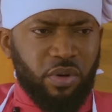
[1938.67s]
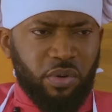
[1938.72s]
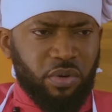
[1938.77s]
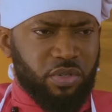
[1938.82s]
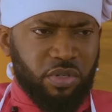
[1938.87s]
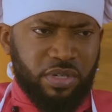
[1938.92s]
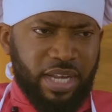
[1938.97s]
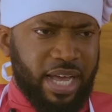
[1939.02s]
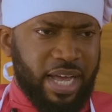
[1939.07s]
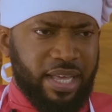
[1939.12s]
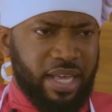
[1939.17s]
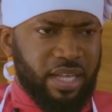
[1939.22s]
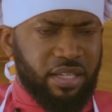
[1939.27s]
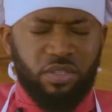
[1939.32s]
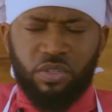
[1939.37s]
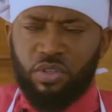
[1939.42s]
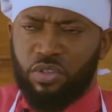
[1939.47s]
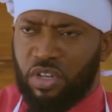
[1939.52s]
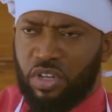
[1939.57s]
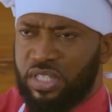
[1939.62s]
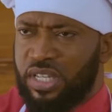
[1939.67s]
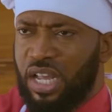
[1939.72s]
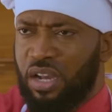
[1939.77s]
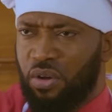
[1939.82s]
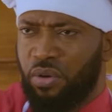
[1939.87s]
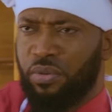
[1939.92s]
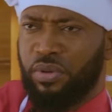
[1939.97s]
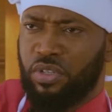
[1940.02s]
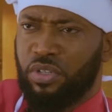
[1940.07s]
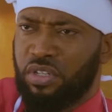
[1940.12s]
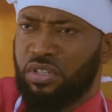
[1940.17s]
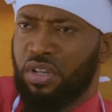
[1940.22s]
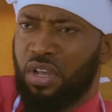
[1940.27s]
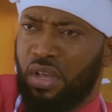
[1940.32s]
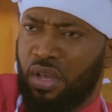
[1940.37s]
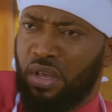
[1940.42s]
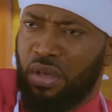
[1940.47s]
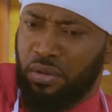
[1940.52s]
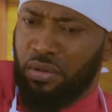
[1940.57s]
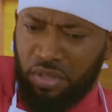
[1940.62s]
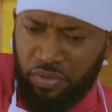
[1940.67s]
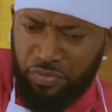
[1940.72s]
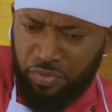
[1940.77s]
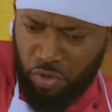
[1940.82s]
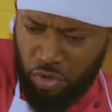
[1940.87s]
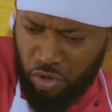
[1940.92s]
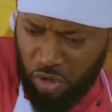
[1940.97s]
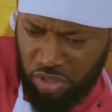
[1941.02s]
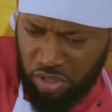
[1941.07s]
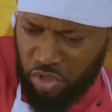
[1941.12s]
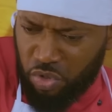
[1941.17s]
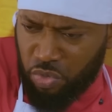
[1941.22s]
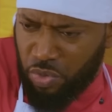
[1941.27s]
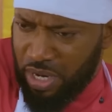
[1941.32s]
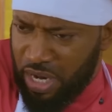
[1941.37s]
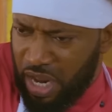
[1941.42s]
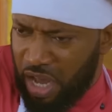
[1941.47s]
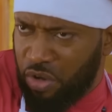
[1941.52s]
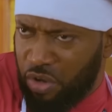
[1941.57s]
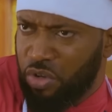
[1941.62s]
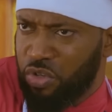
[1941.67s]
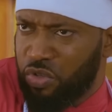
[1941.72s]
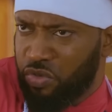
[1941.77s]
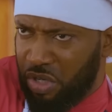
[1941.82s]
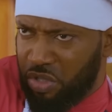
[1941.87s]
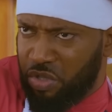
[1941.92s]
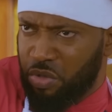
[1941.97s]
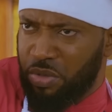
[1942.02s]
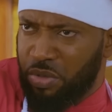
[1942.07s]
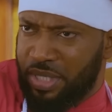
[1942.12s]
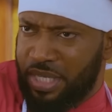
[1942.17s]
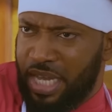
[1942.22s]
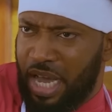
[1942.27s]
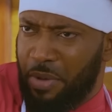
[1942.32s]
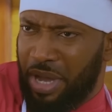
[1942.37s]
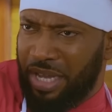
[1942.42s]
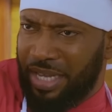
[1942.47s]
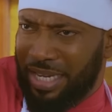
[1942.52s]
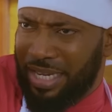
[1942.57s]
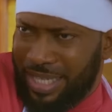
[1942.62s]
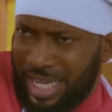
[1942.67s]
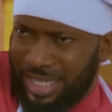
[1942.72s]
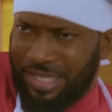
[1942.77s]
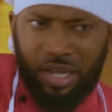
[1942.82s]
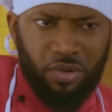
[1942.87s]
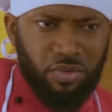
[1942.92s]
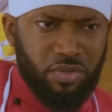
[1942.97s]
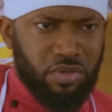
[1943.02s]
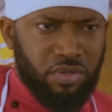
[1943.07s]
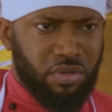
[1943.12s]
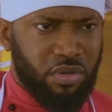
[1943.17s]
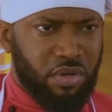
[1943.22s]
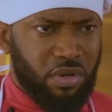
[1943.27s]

I don't want to die yet. So just start going. Just if you go this way now, go straight. You see our gate. Get out.